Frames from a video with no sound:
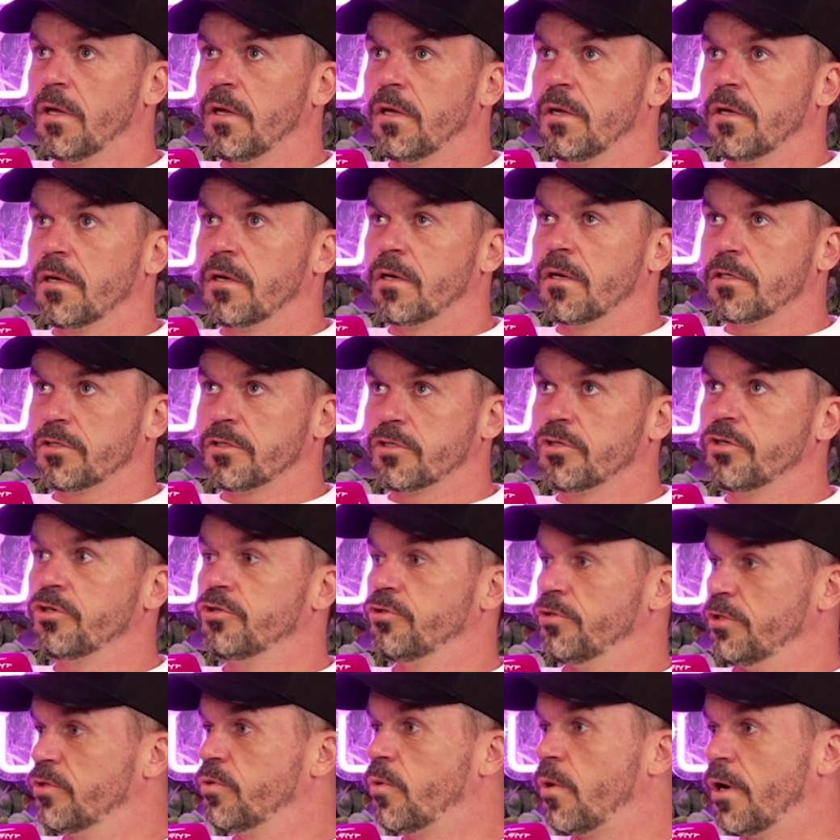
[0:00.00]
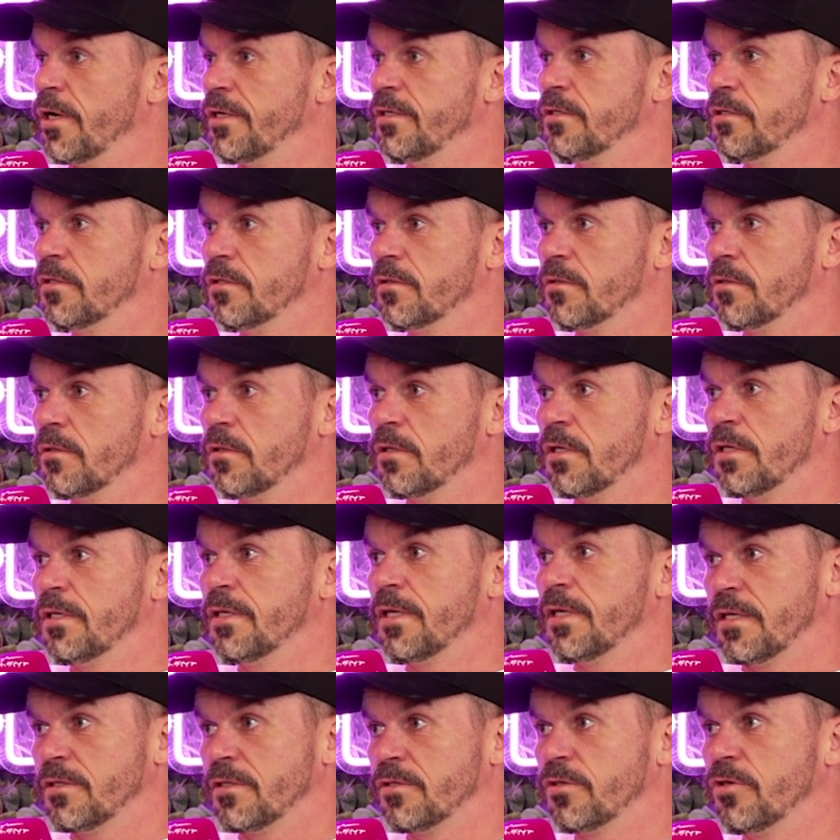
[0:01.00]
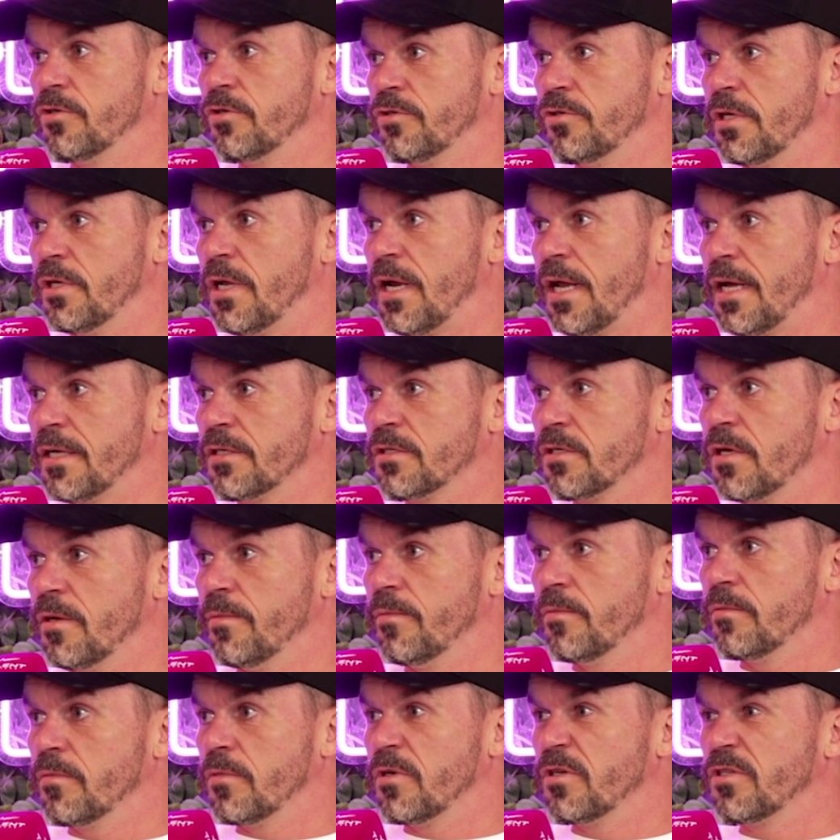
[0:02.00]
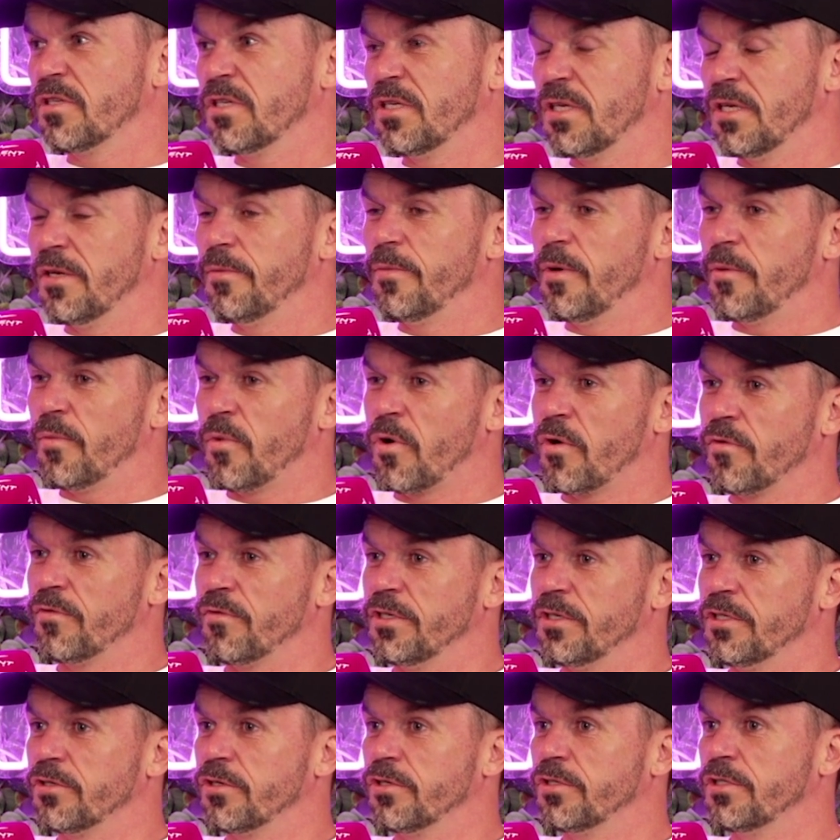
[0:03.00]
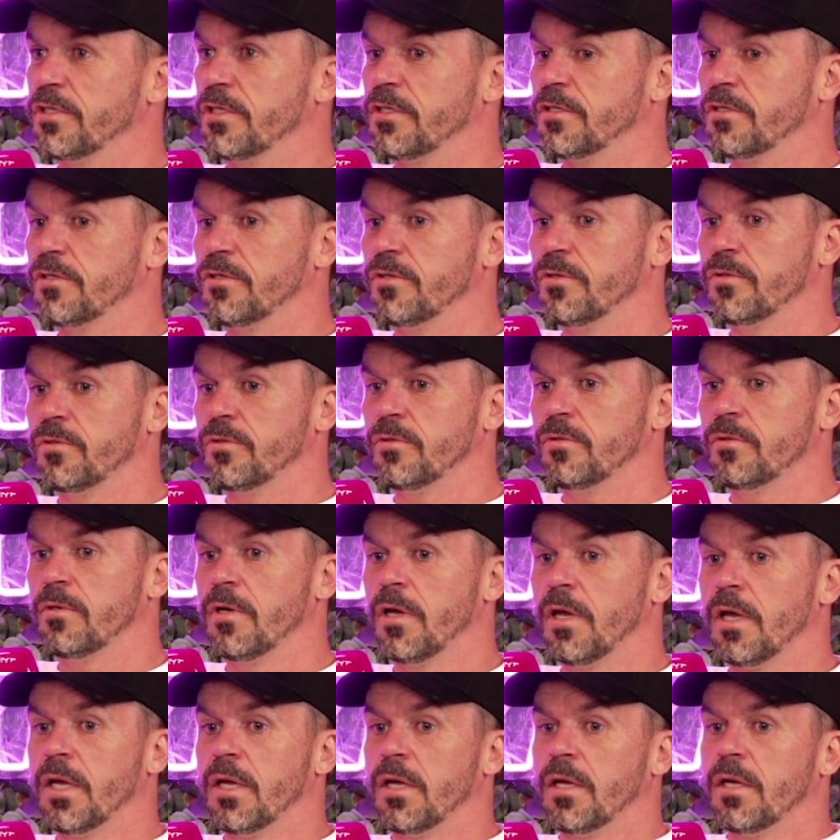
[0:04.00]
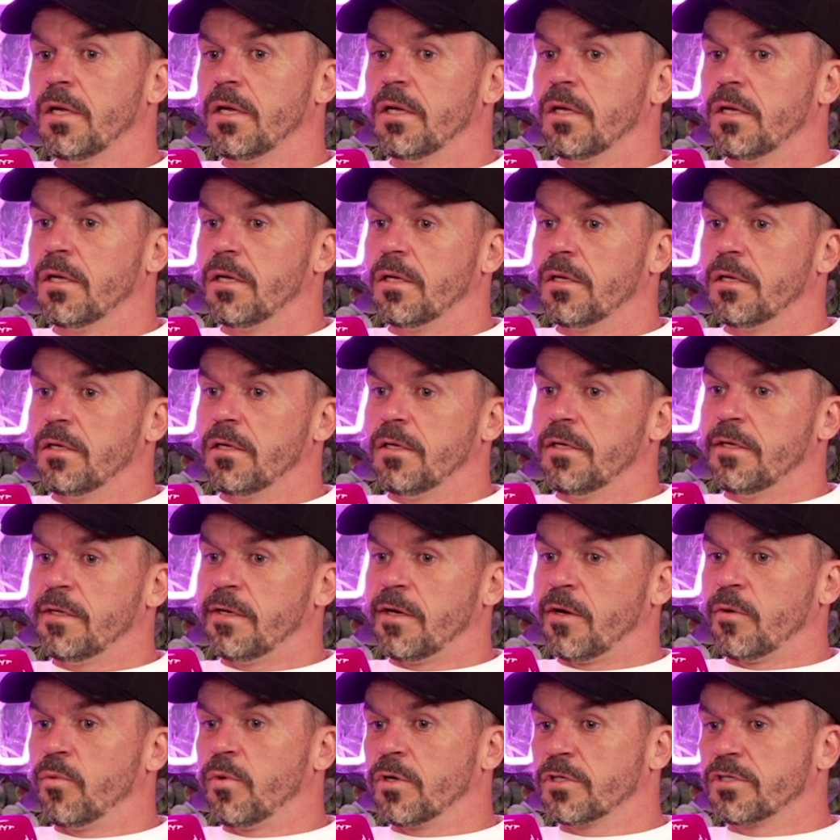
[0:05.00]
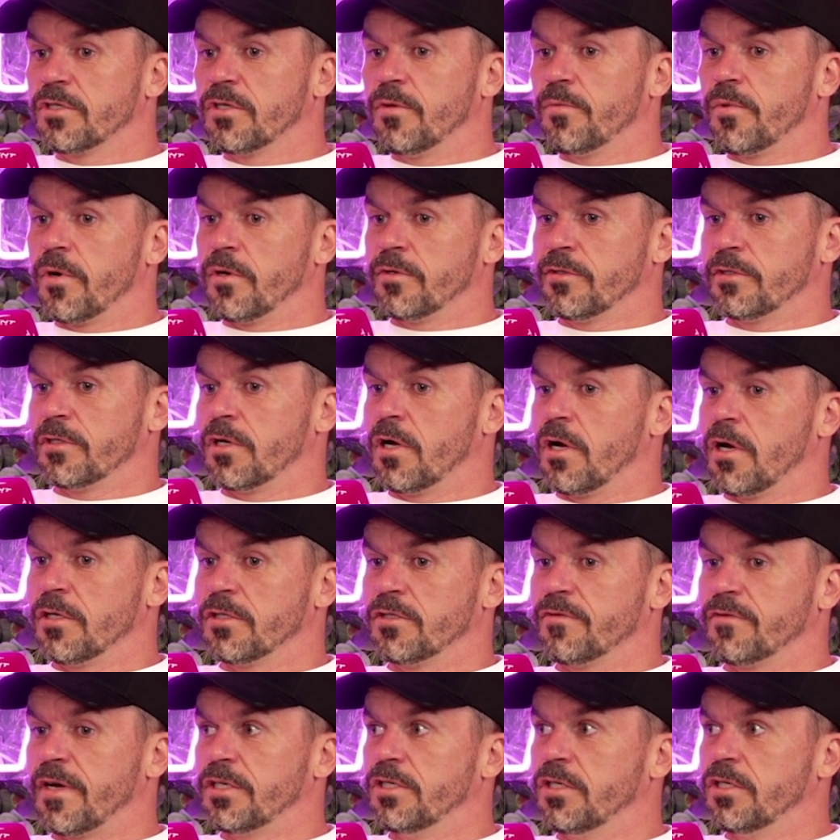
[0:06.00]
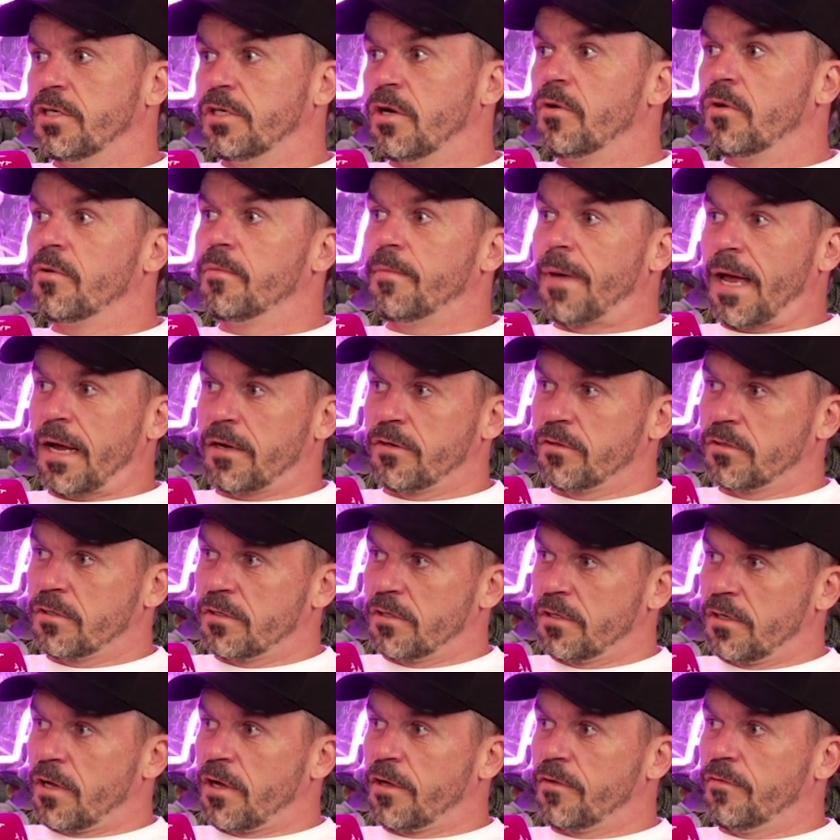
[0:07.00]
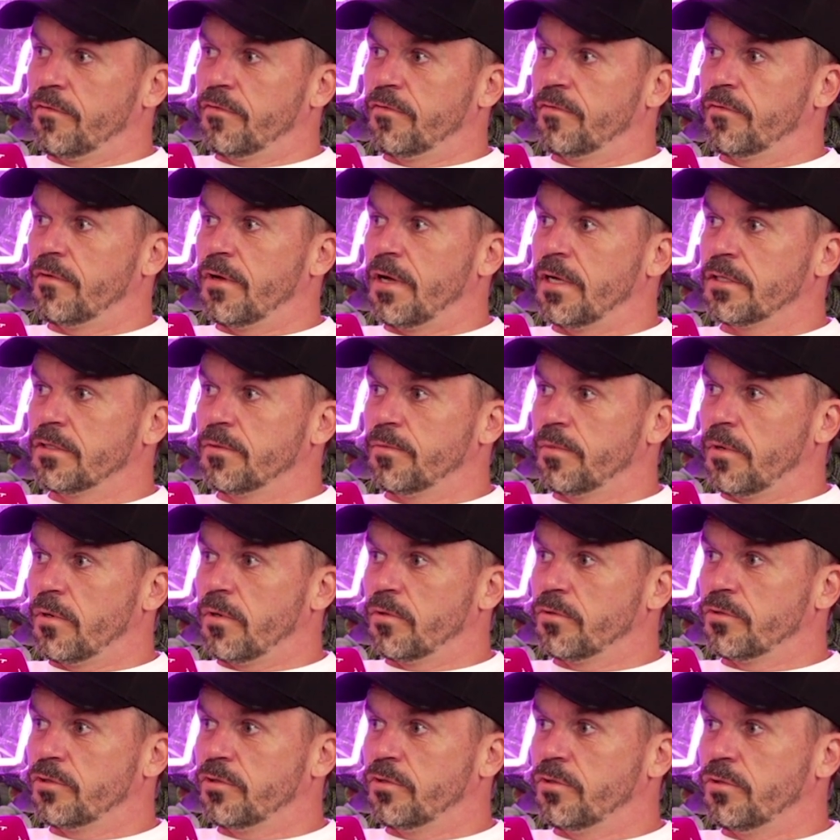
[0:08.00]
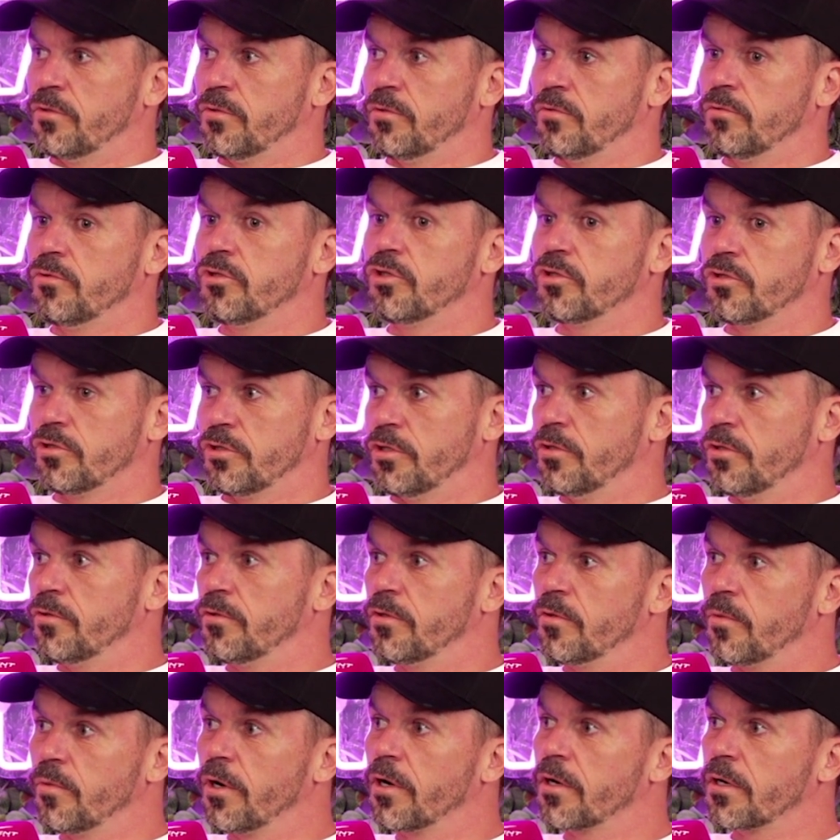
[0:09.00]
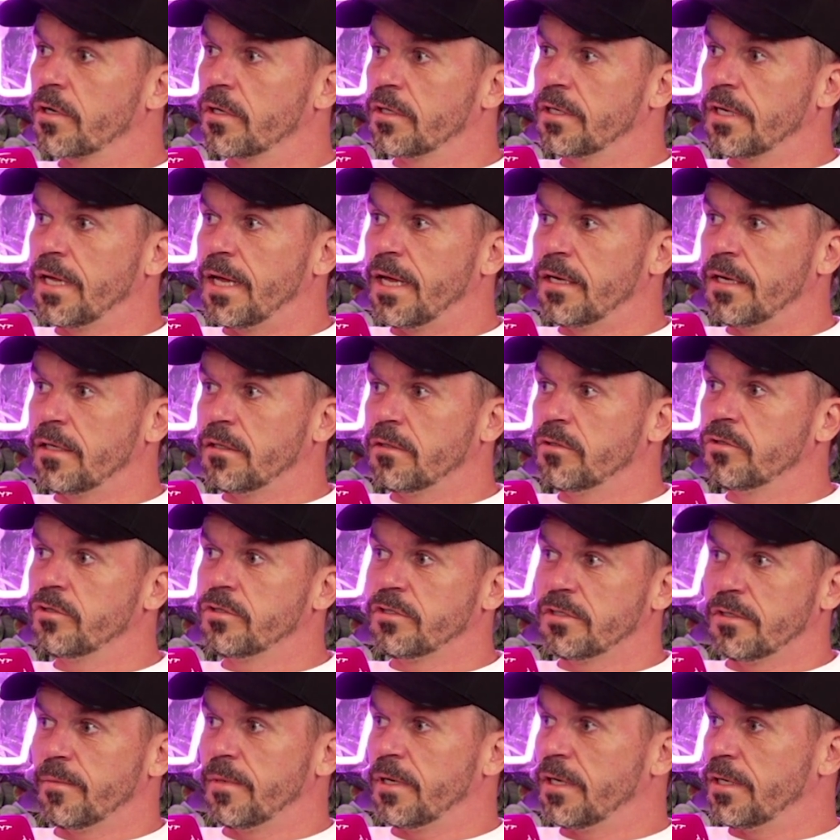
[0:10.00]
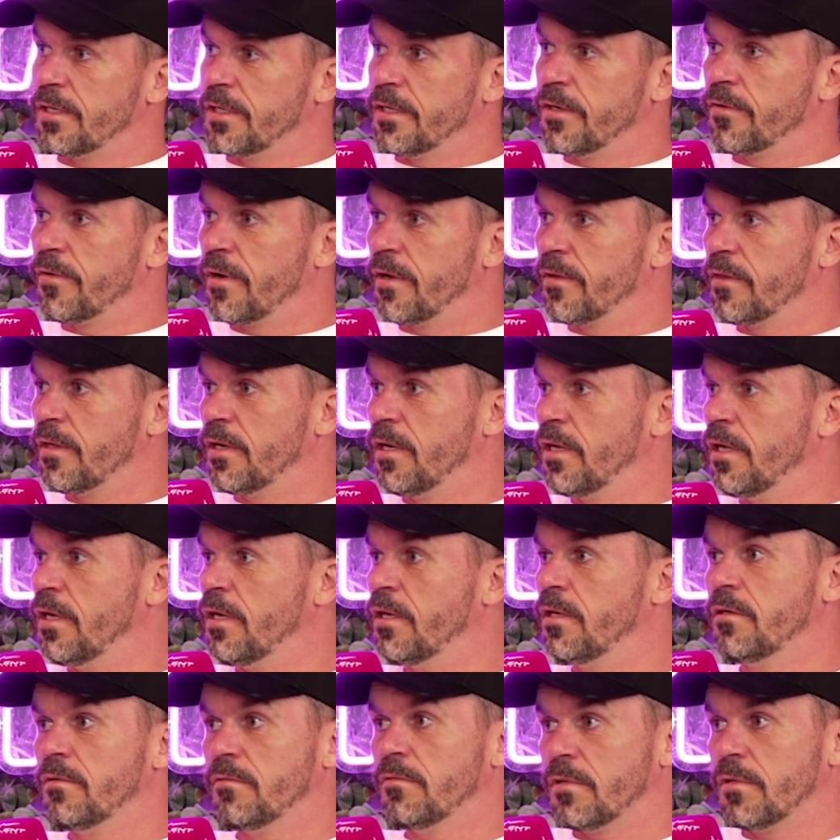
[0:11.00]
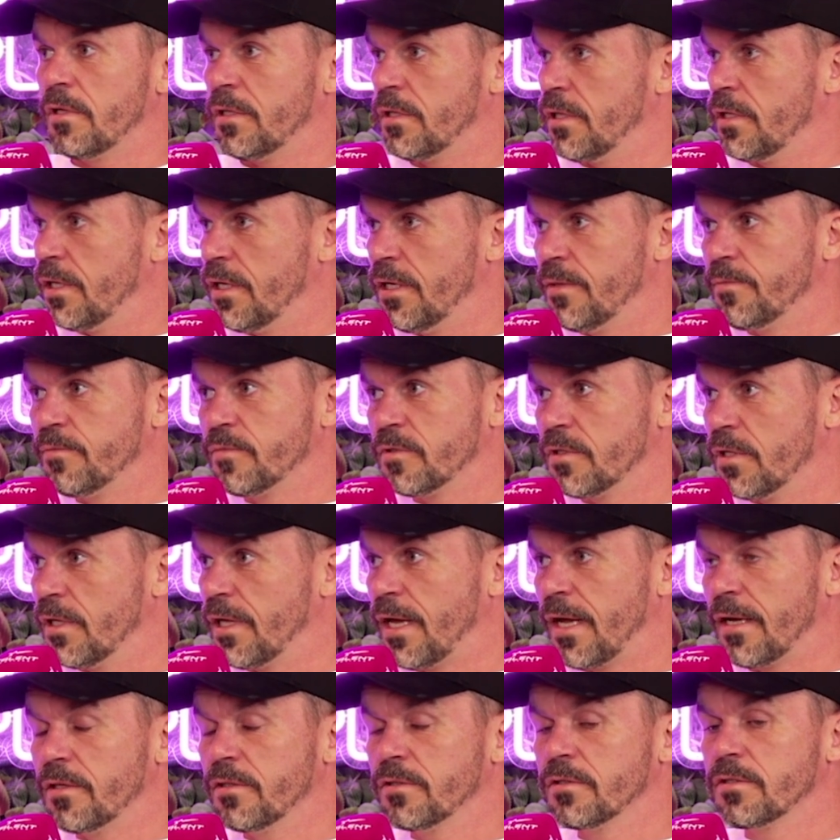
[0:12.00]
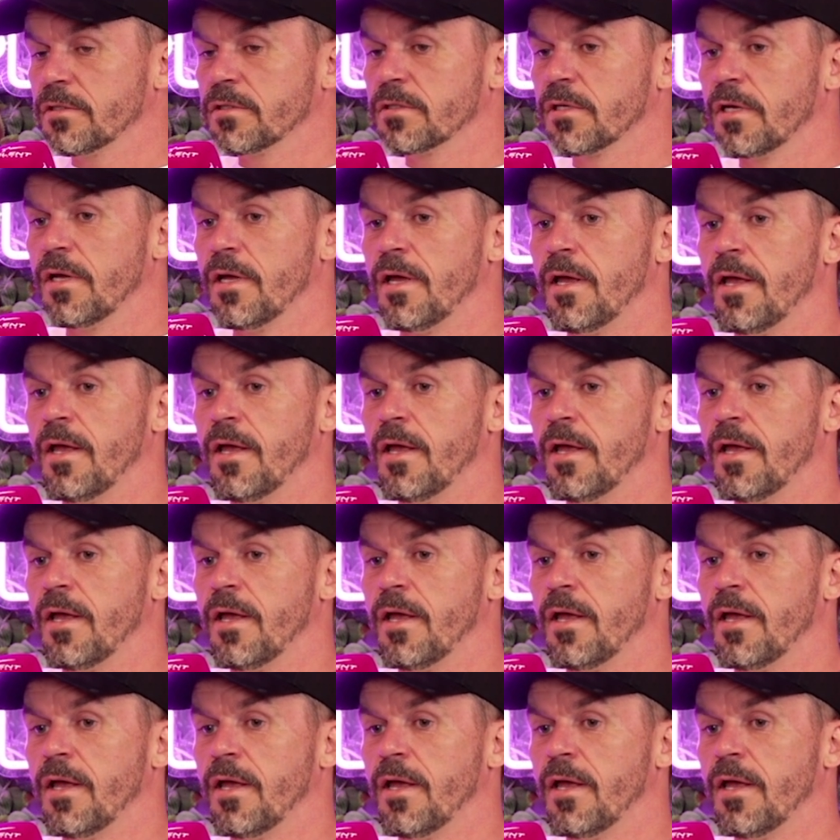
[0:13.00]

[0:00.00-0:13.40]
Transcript: got surgery twice. Didn't get surgery the last time because I did a bit more research into, what's the pros and cons of actually going back under the knife as opposed to just doing the work and getting good stability around the knee and the hips and the ankles.